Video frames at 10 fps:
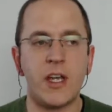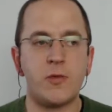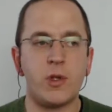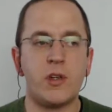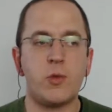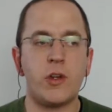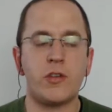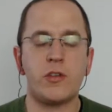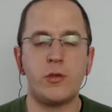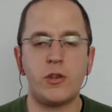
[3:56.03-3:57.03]
Yeah,
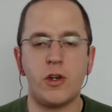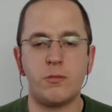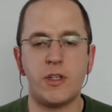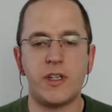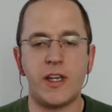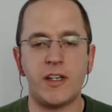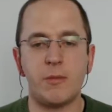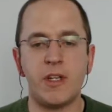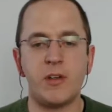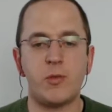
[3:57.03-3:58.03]
it wasn't too
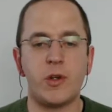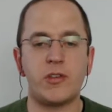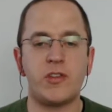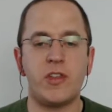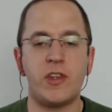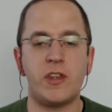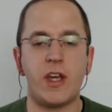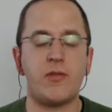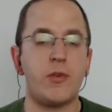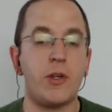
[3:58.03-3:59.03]
complicated. I mean, I
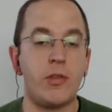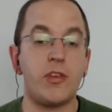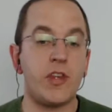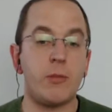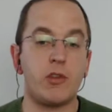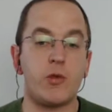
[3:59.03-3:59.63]
followed the same